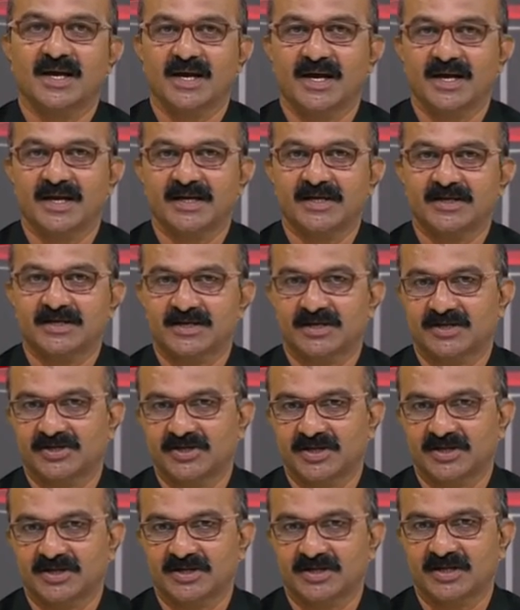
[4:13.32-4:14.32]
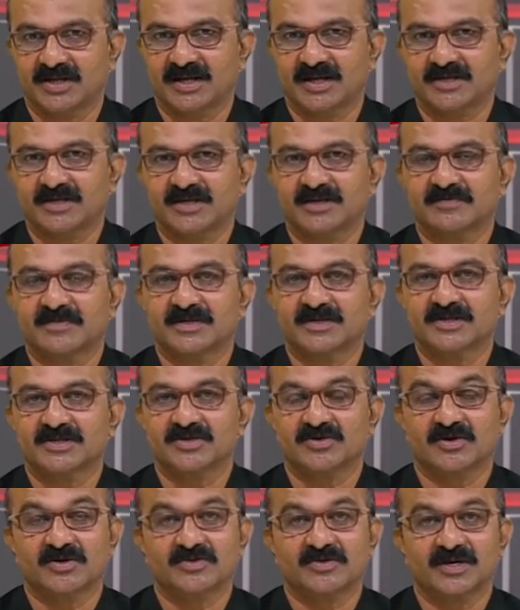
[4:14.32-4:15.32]
and 6 electric
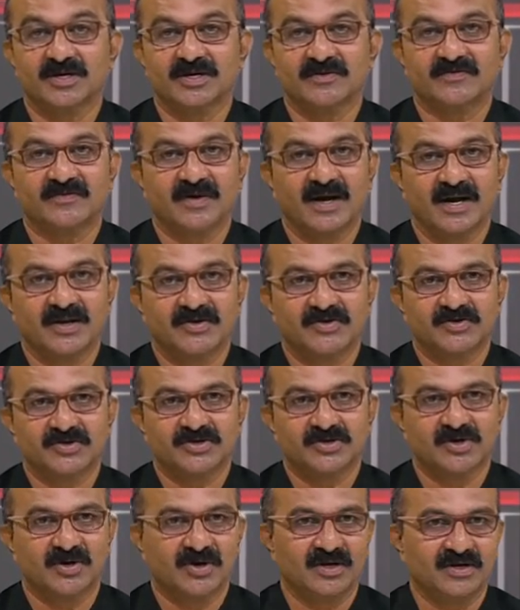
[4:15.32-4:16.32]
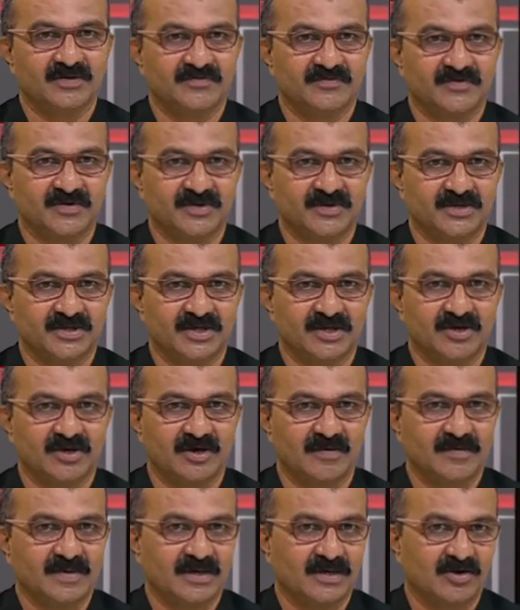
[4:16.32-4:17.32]
buses on 25 routes. On the first day
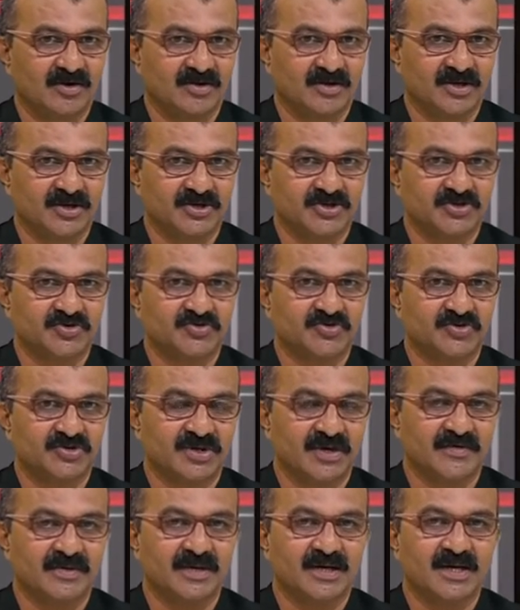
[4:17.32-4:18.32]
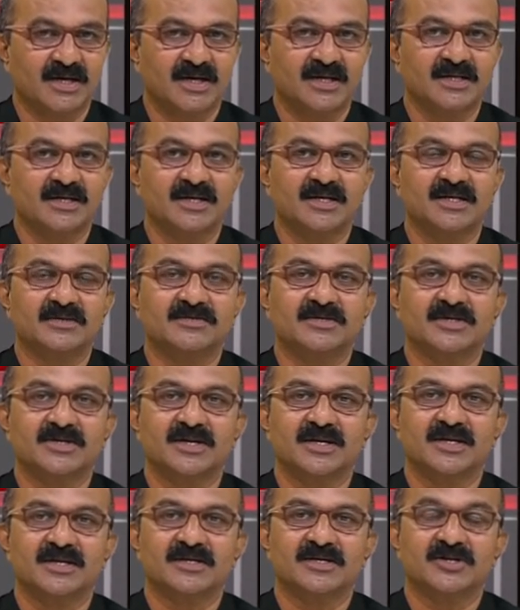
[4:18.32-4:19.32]
of unlocking, June 7, the NMC
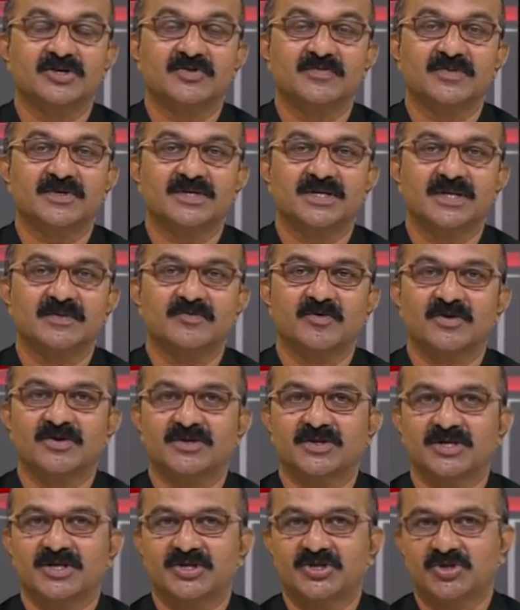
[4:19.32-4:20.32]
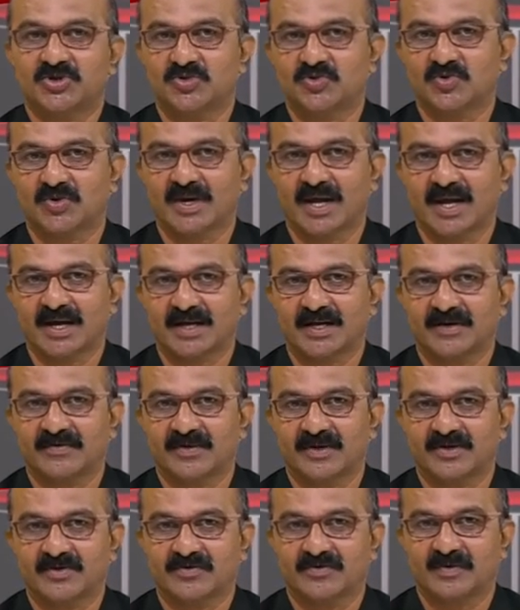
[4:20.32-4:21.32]
collected rupees 3.32 lakh
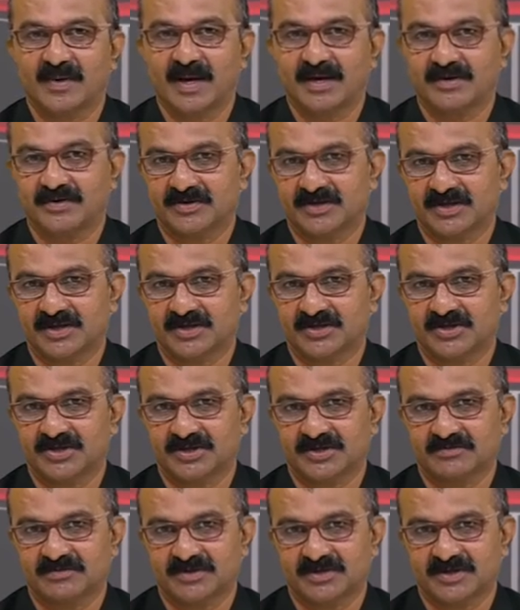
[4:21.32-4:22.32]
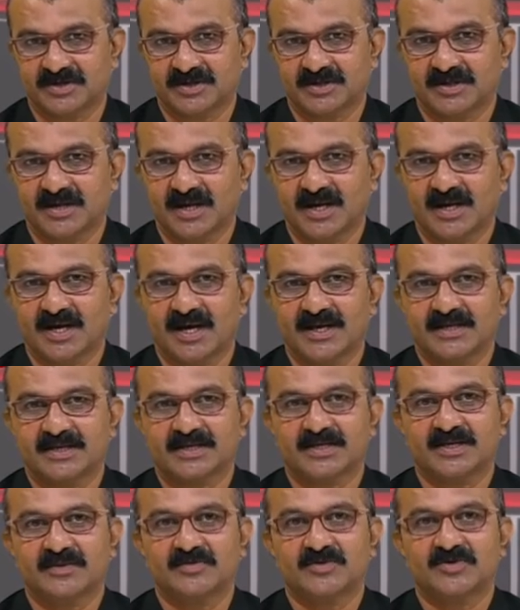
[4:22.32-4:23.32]
revenue by running city buses. As the
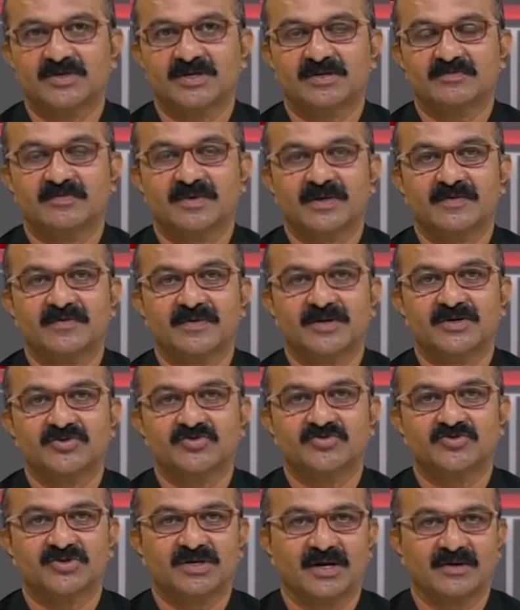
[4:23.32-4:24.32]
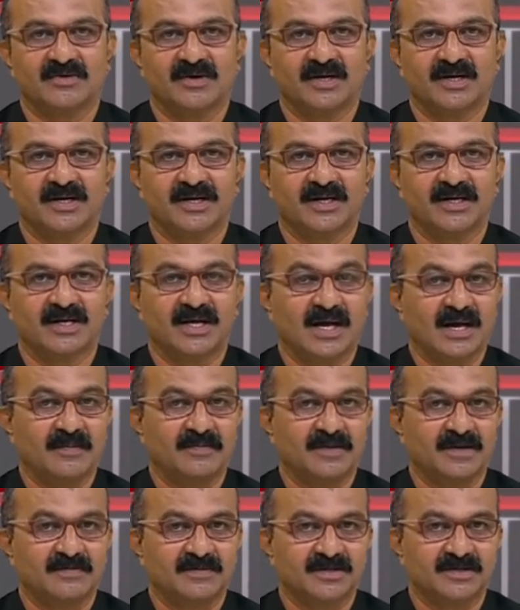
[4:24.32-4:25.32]
commuters preferred to travel in
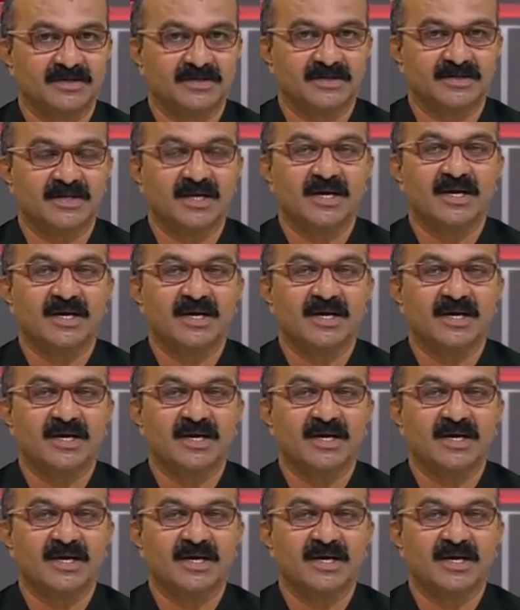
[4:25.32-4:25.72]
Aapli buses